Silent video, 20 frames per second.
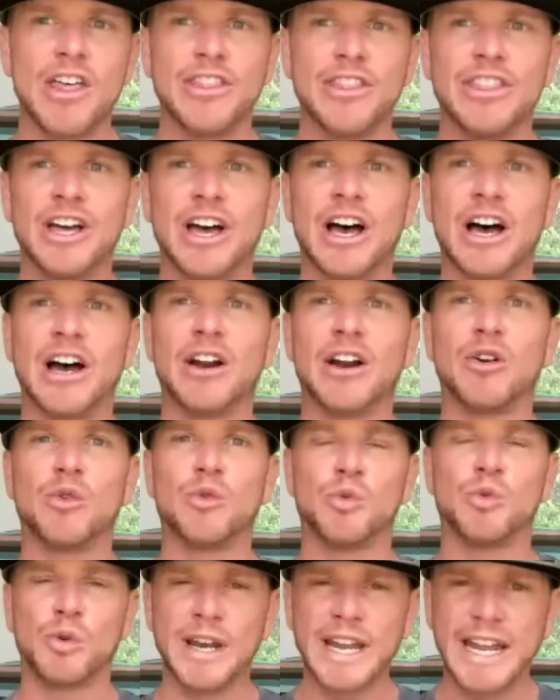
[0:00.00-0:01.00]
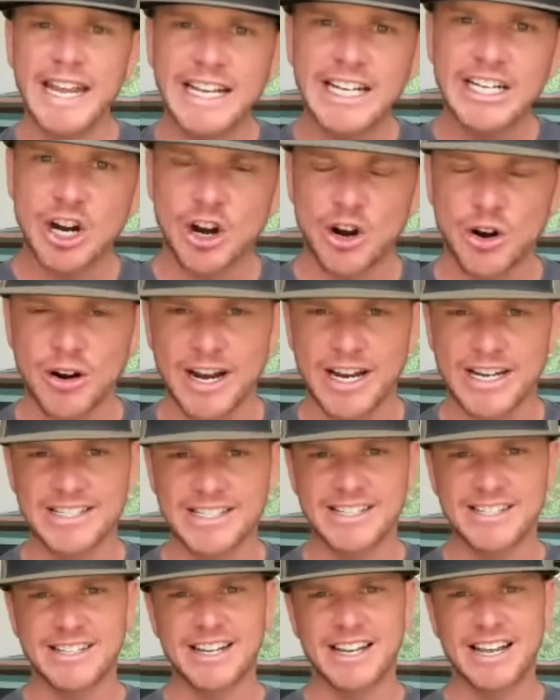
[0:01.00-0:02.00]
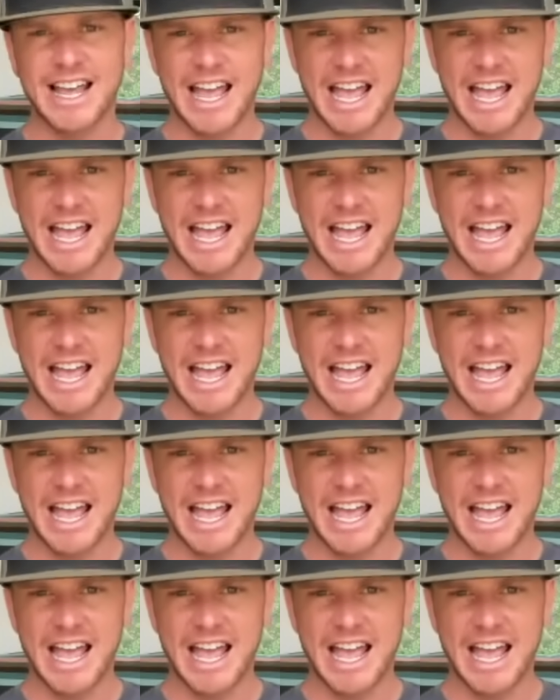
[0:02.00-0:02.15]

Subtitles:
the recurrent